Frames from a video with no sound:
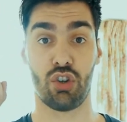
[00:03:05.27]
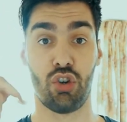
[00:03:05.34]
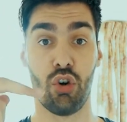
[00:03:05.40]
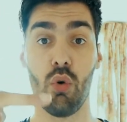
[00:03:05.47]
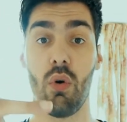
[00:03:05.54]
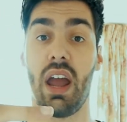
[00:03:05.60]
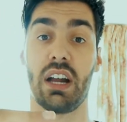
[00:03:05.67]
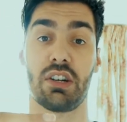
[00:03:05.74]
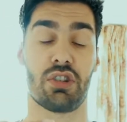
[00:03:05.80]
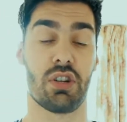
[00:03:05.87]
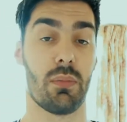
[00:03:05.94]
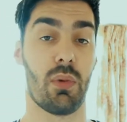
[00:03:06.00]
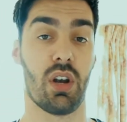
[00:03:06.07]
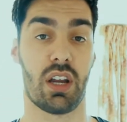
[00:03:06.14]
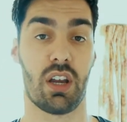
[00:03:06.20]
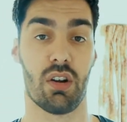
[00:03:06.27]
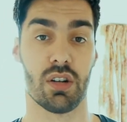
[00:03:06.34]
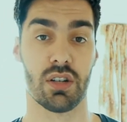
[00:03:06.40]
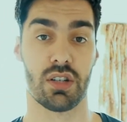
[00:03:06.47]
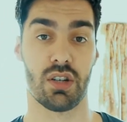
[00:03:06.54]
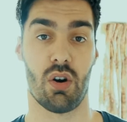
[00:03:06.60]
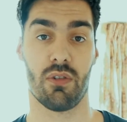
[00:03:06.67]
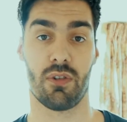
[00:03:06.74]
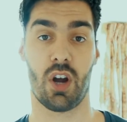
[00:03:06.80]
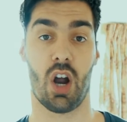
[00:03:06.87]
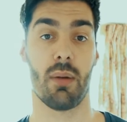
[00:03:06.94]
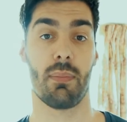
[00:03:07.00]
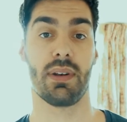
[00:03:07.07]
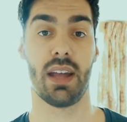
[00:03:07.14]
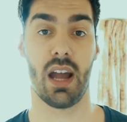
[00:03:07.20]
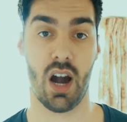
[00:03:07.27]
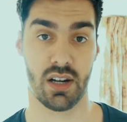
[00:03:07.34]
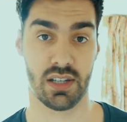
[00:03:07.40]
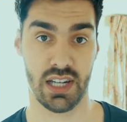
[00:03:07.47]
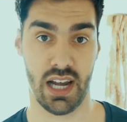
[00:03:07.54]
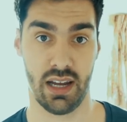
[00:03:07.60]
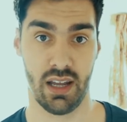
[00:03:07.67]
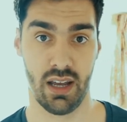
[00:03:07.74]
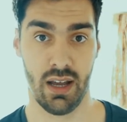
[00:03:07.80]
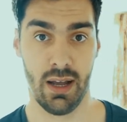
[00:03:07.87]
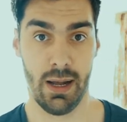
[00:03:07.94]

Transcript: 2 extra molecules of carbon dioxide.